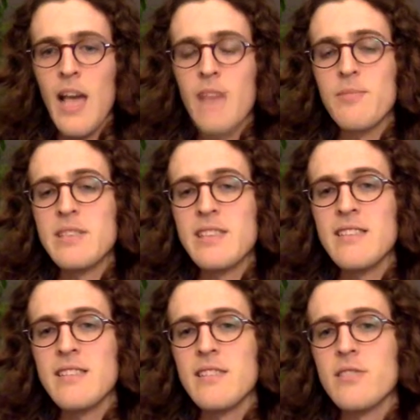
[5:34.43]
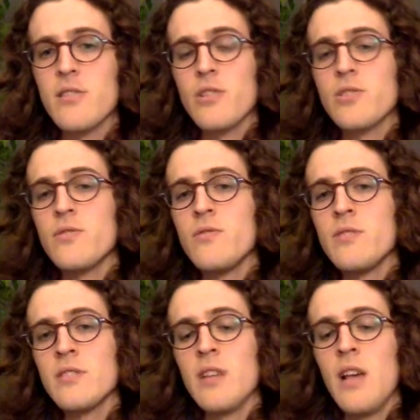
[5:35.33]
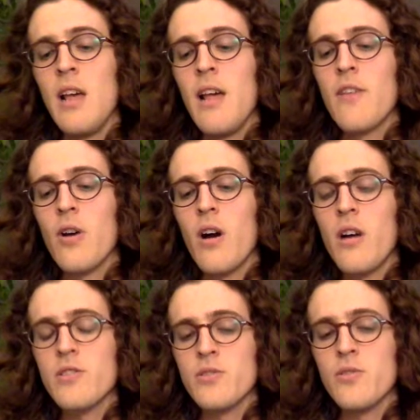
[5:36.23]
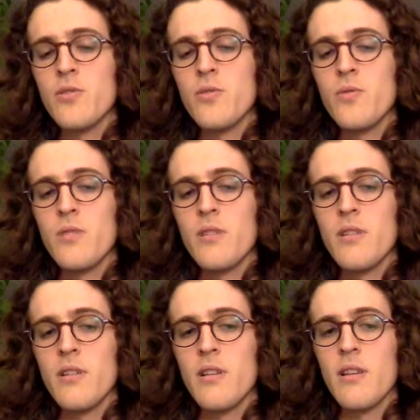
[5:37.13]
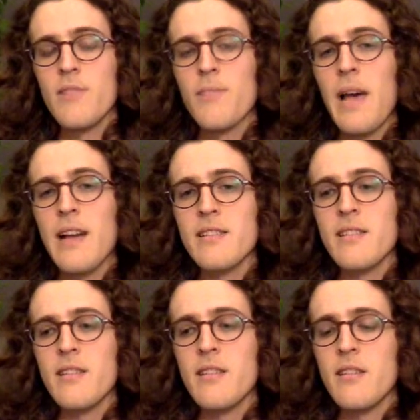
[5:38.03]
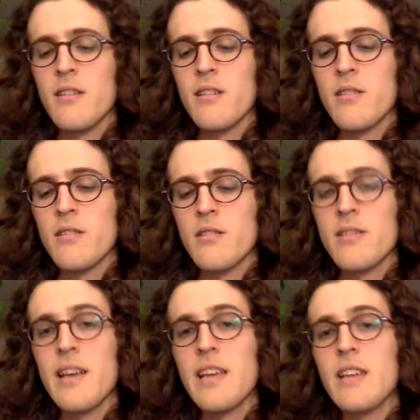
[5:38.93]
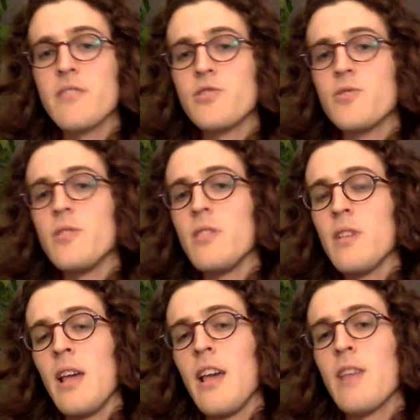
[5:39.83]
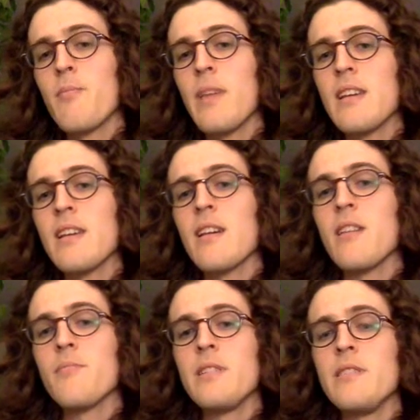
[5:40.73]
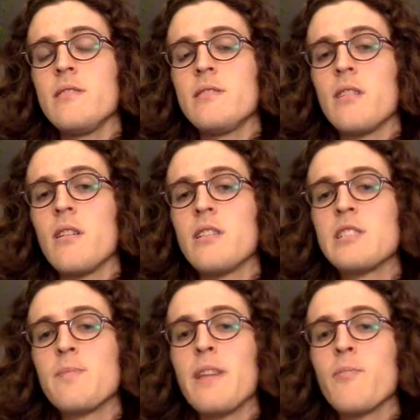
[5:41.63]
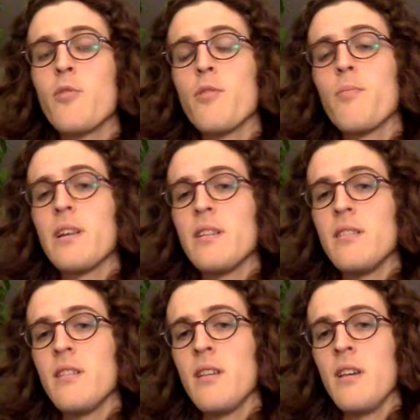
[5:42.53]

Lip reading: And besides these lawsuits, they're also impacting the tech industry and making companies spend more money